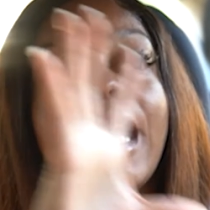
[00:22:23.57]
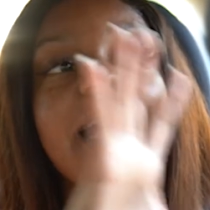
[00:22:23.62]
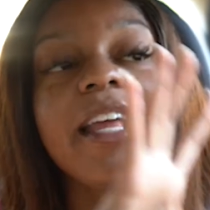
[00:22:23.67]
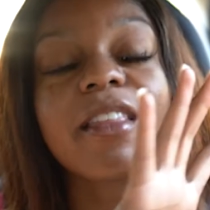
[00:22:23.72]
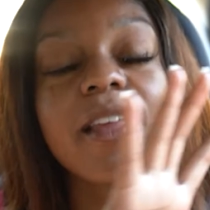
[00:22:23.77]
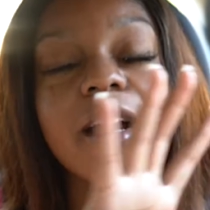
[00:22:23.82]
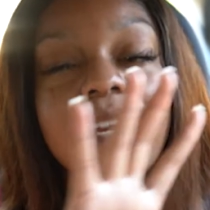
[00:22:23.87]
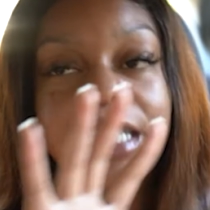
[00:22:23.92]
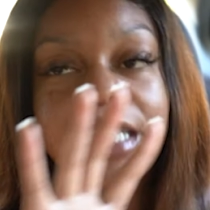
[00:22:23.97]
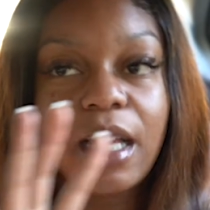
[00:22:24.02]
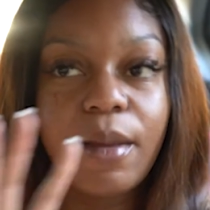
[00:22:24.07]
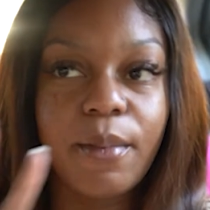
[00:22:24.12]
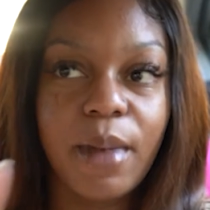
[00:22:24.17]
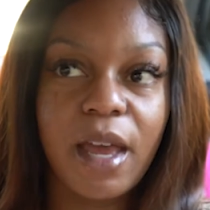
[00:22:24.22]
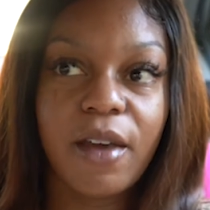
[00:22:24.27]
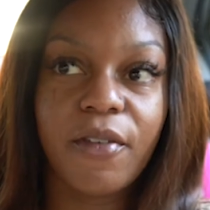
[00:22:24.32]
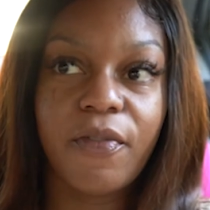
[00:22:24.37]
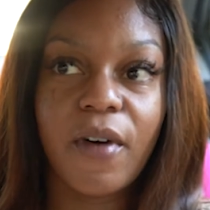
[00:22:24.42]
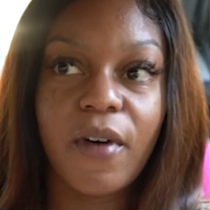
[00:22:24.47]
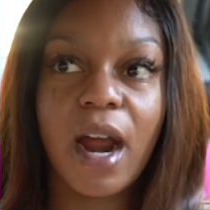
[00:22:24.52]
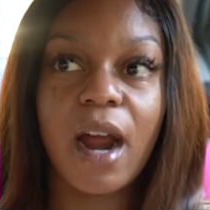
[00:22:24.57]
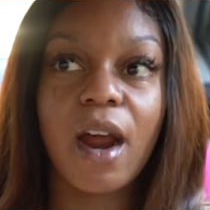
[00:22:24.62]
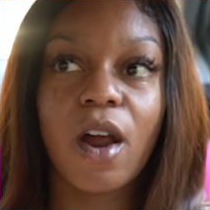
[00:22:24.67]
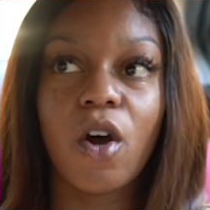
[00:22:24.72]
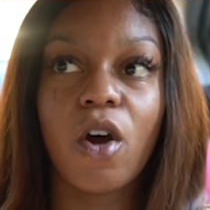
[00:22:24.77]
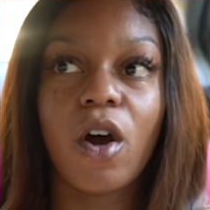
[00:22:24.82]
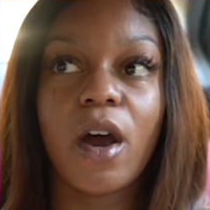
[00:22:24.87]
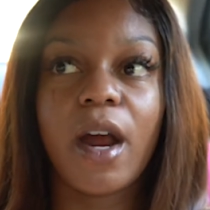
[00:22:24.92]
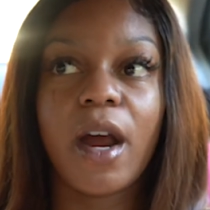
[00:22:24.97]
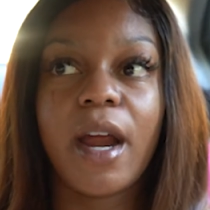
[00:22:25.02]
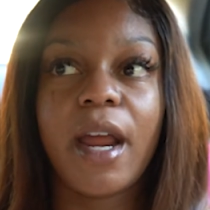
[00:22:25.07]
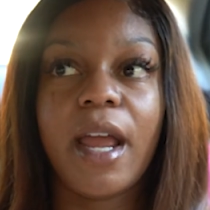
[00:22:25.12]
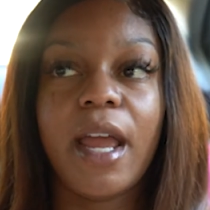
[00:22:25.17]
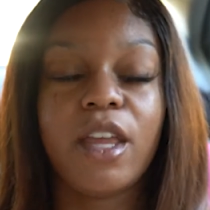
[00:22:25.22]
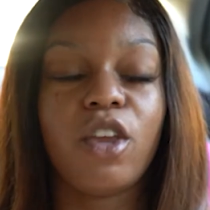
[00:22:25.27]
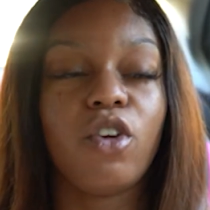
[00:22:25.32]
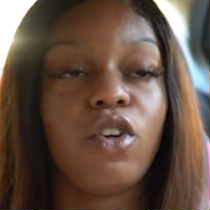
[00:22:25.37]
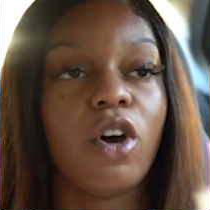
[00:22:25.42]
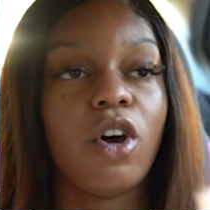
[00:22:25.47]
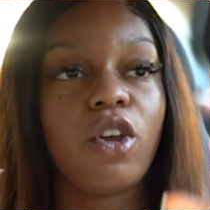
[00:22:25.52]
that thirteen man fire guard,
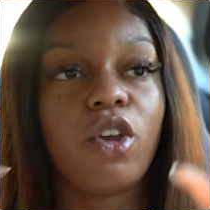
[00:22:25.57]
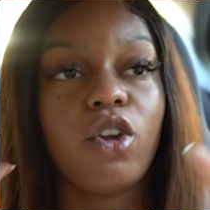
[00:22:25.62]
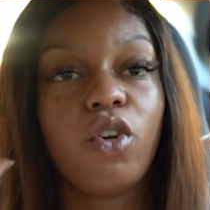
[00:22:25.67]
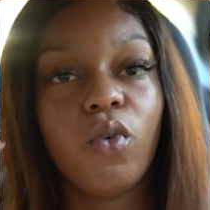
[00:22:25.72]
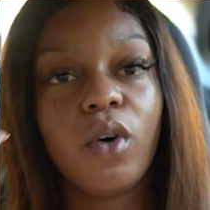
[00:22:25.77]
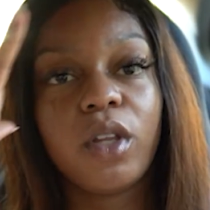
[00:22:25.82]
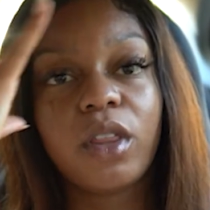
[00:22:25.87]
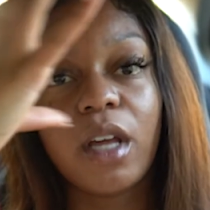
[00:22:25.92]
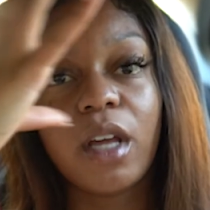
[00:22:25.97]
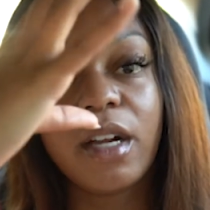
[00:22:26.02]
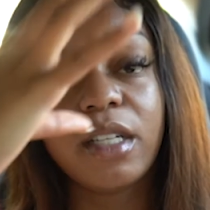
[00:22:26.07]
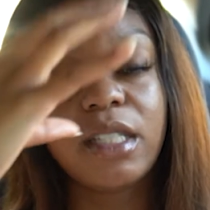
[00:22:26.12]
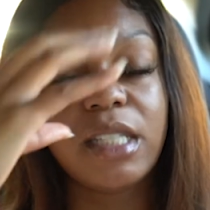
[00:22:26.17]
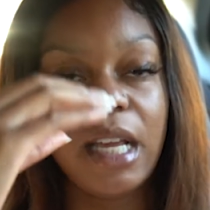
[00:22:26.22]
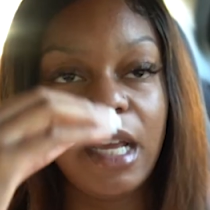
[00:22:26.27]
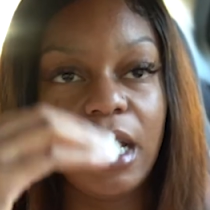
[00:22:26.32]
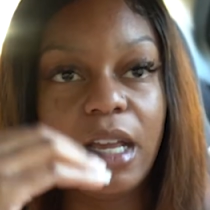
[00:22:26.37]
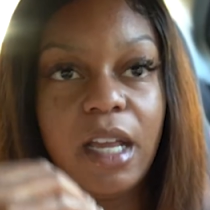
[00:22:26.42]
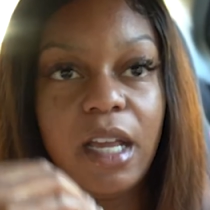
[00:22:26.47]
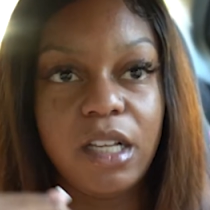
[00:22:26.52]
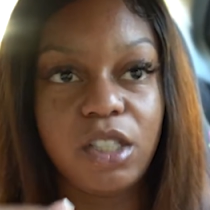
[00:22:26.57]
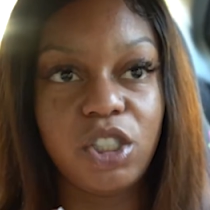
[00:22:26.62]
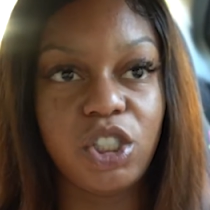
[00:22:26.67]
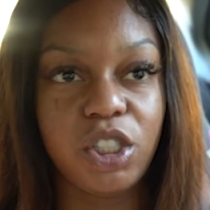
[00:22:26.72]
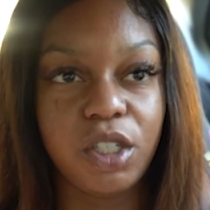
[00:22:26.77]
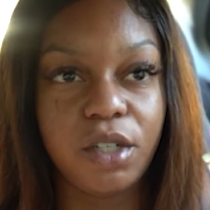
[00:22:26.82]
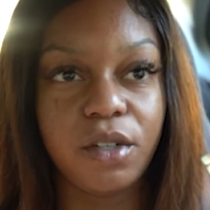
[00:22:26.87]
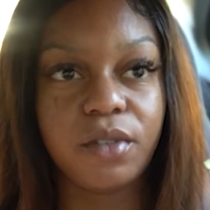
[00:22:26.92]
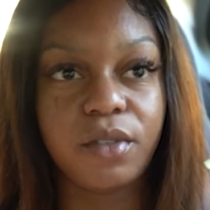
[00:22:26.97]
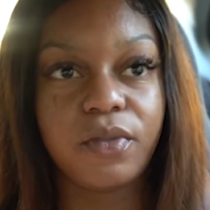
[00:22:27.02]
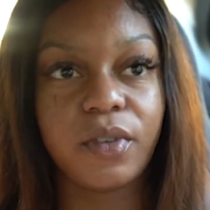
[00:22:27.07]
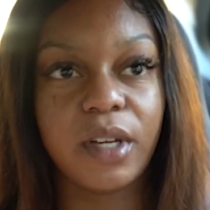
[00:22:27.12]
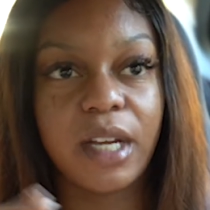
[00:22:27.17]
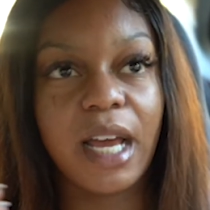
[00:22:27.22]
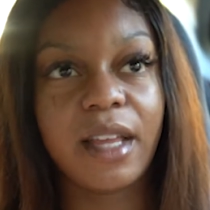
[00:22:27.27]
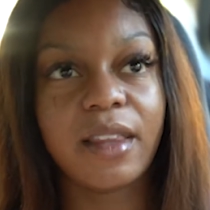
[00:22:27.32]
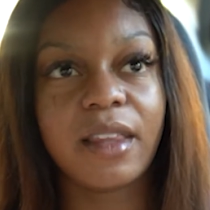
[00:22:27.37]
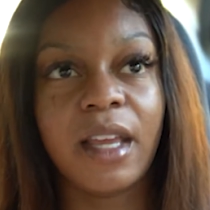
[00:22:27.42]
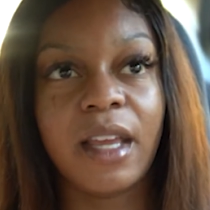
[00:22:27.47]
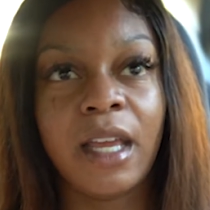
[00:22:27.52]
and you know you doing thirteen each shift, and
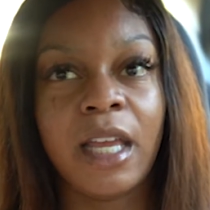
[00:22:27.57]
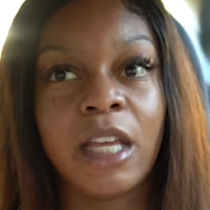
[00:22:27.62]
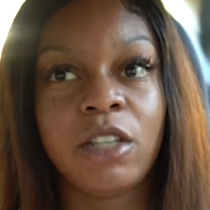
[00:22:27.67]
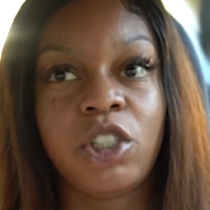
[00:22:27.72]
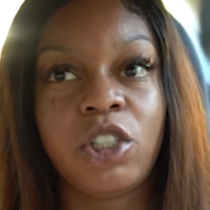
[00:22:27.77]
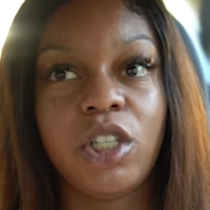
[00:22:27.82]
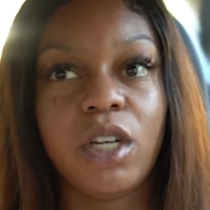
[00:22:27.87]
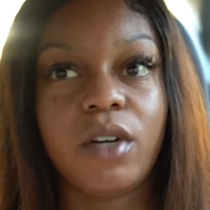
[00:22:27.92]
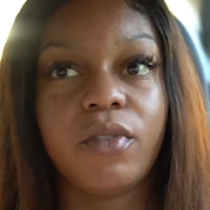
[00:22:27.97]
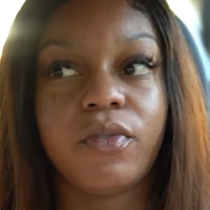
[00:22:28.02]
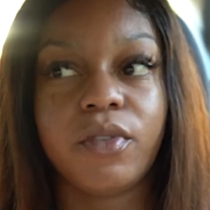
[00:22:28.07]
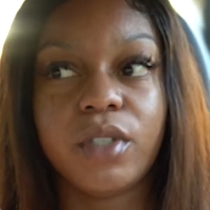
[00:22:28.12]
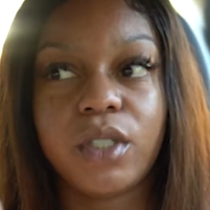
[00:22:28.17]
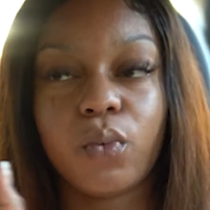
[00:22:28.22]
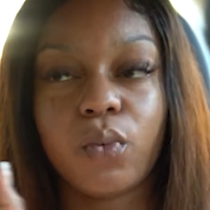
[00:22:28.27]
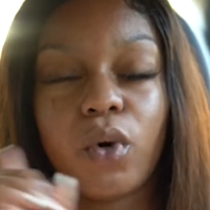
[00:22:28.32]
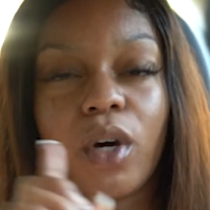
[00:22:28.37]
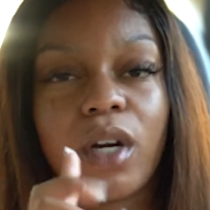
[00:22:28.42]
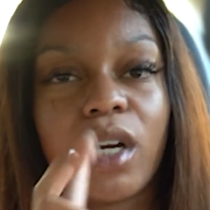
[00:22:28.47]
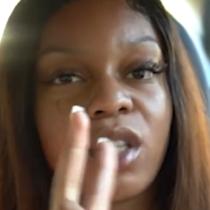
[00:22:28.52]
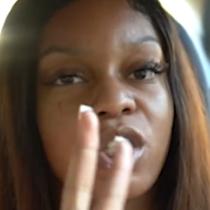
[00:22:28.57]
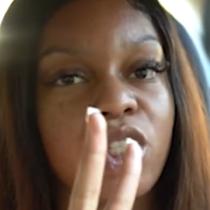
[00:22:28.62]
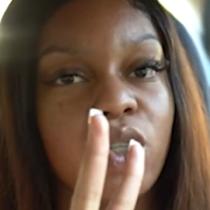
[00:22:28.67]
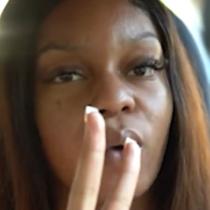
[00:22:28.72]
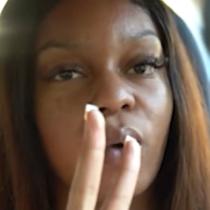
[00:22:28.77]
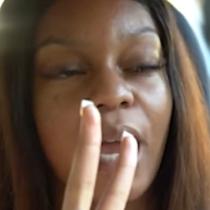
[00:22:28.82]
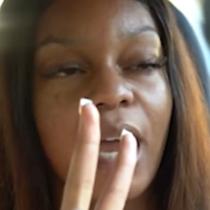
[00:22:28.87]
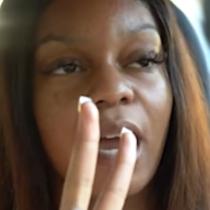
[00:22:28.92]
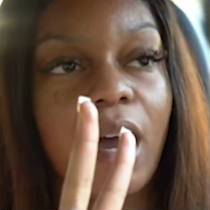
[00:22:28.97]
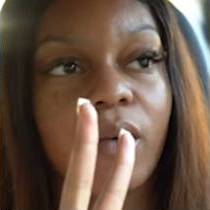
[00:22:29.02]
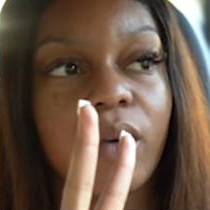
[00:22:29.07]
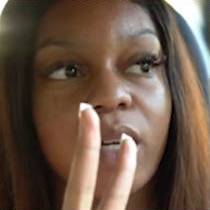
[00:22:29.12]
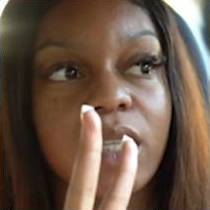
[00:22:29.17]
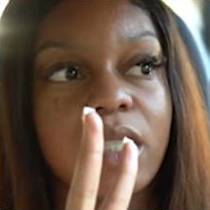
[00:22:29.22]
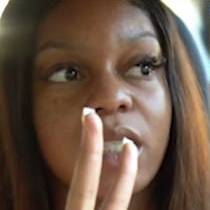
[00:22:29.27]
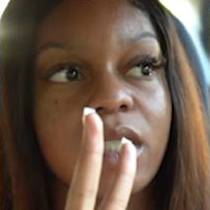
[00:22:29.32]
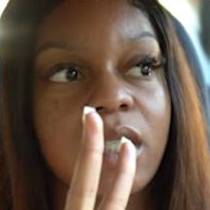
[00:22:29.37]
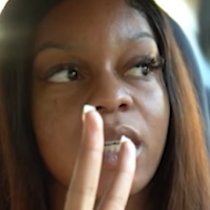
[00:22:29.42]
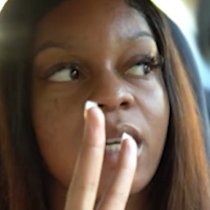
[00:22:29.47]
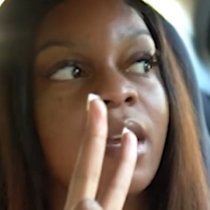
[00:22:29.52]
I think each shift was one or two
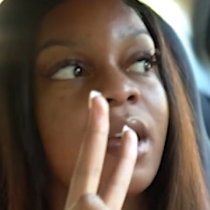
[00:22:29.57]
hours.